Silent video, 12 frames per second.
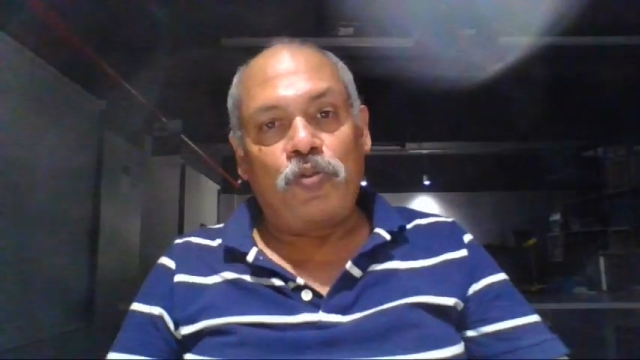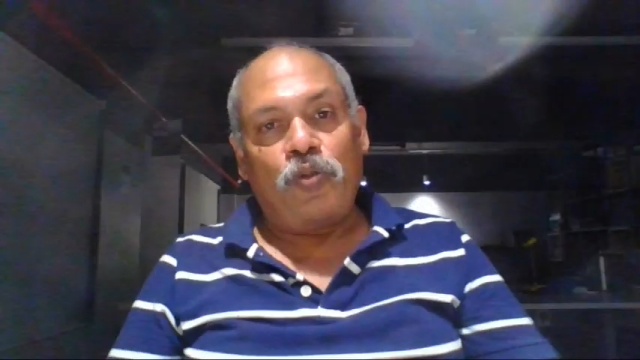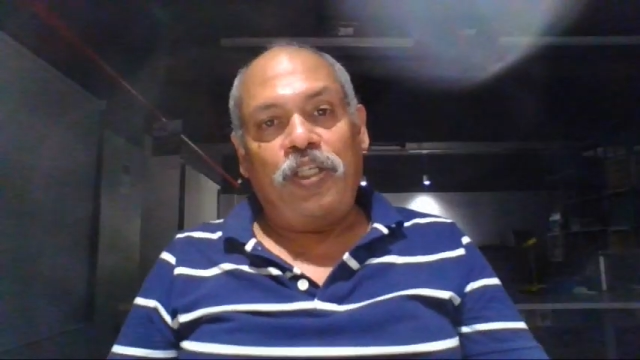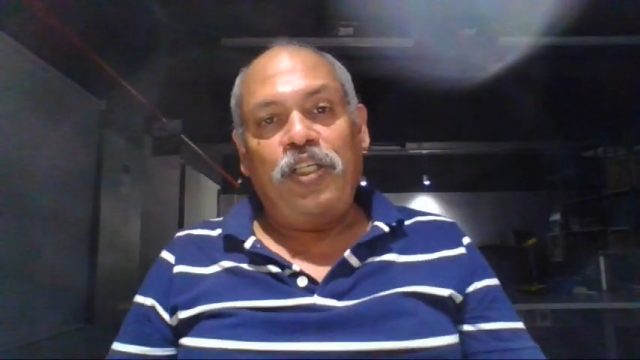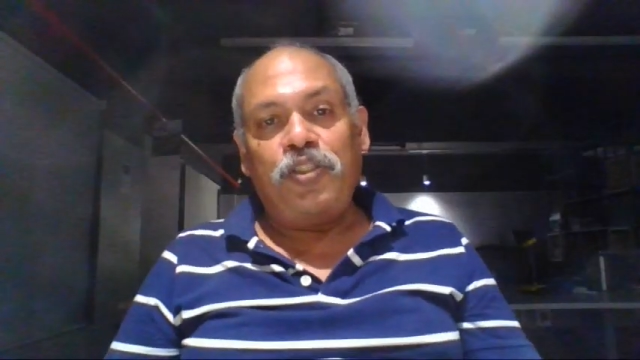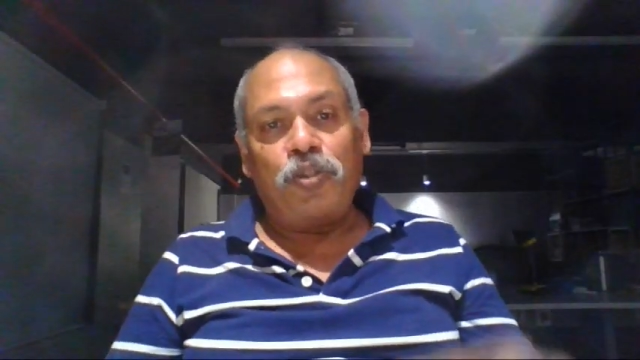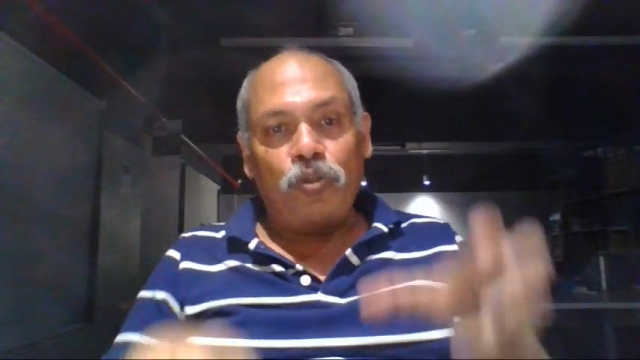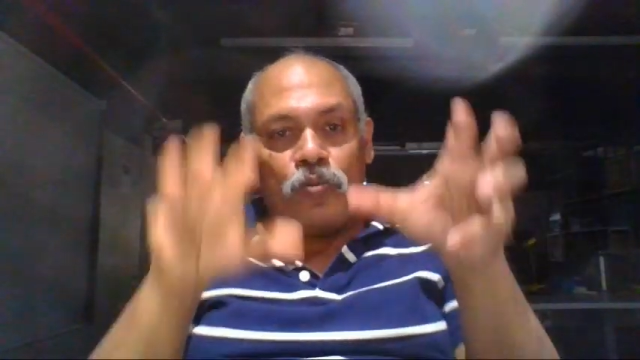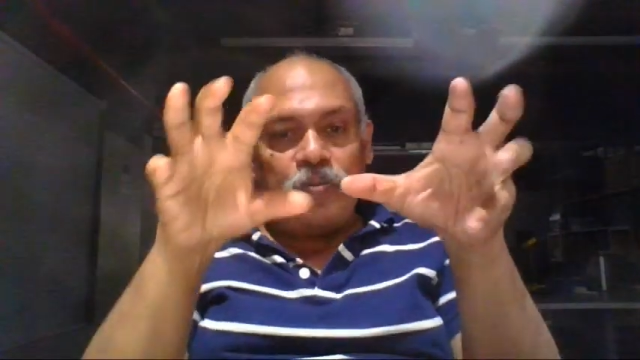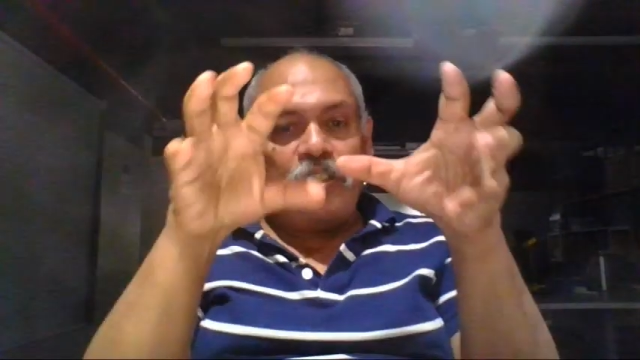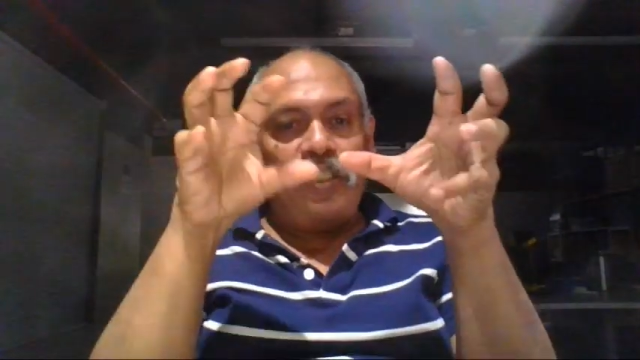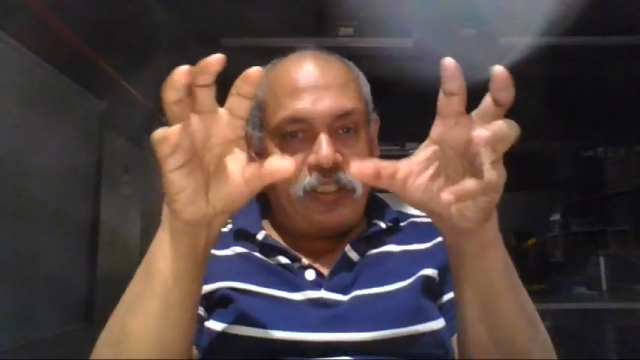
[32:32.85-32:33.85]
So each room
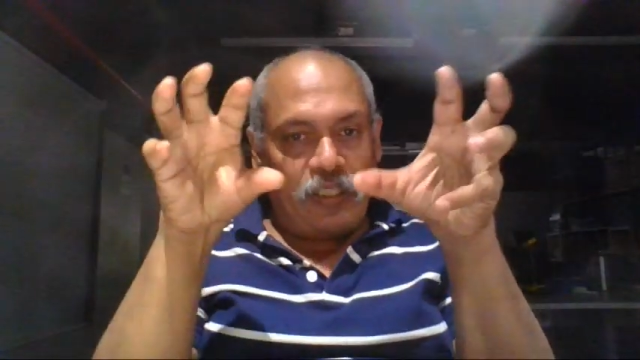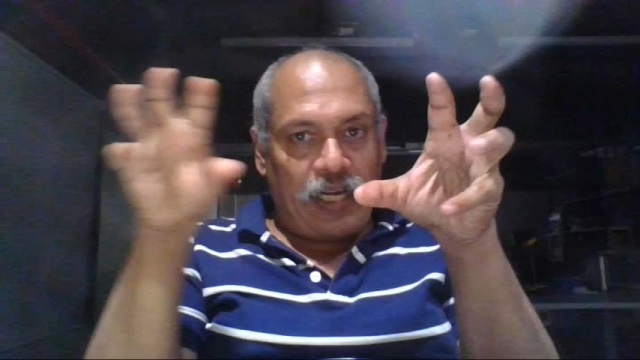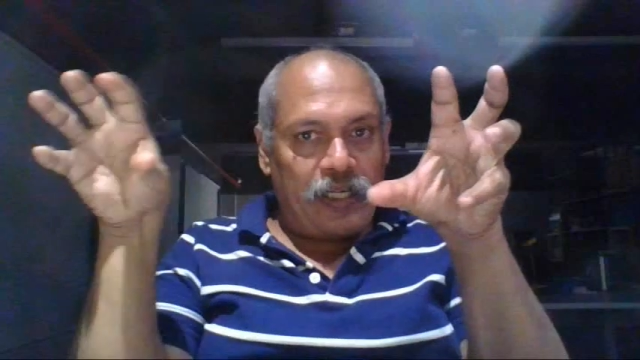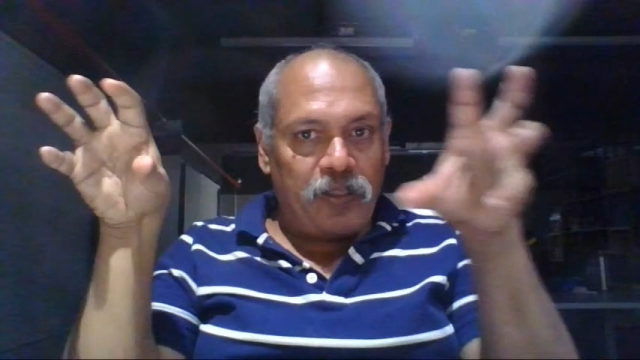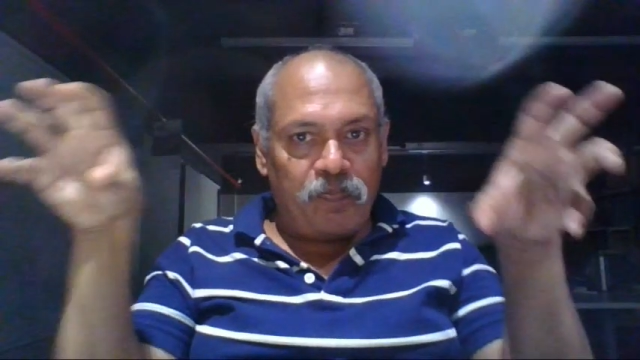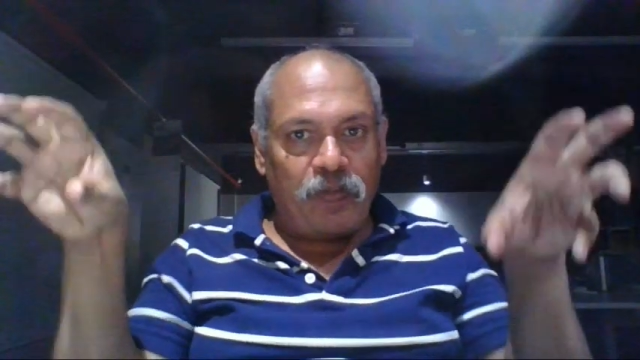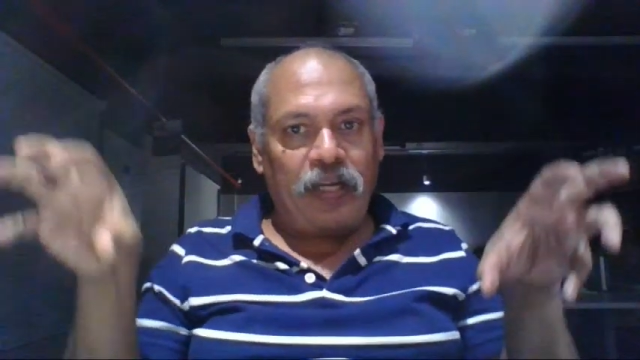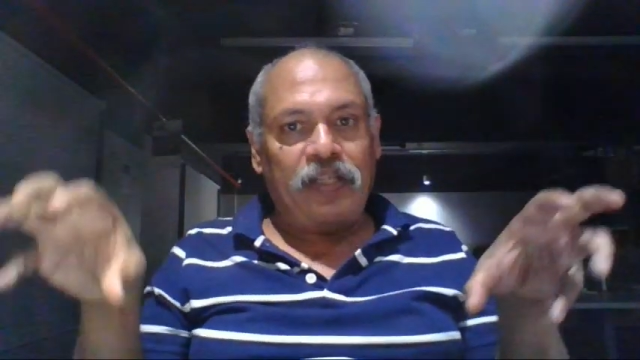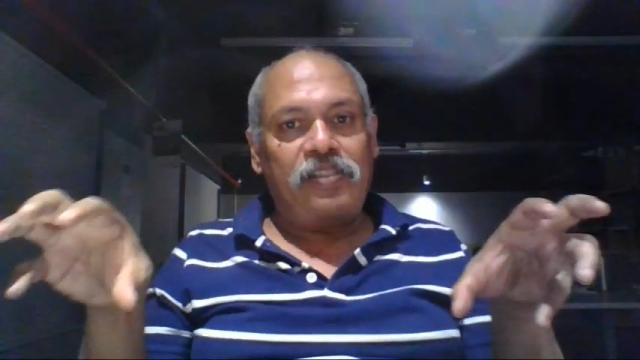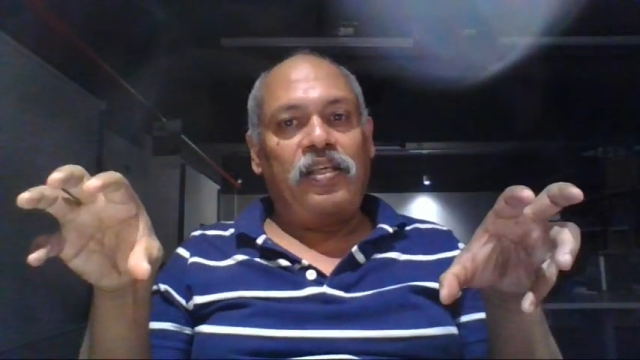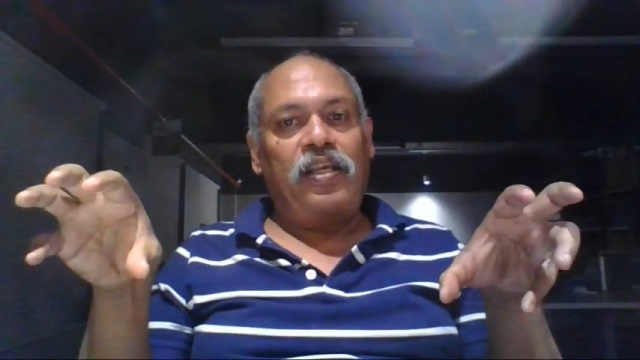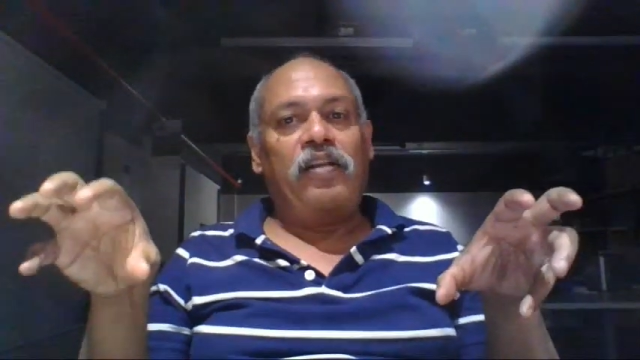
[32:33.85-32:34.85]
is an atom by
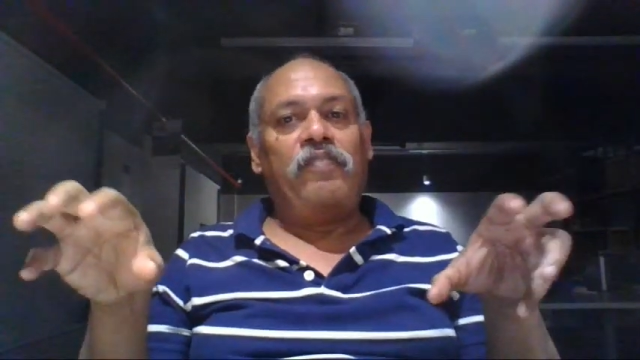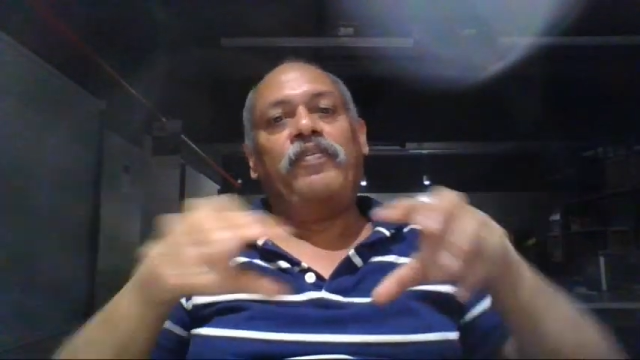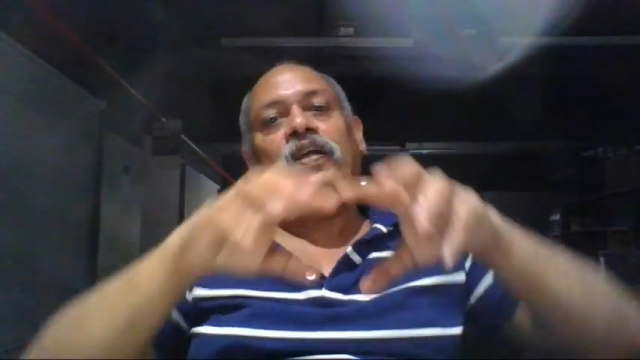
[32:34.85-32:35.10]
itself,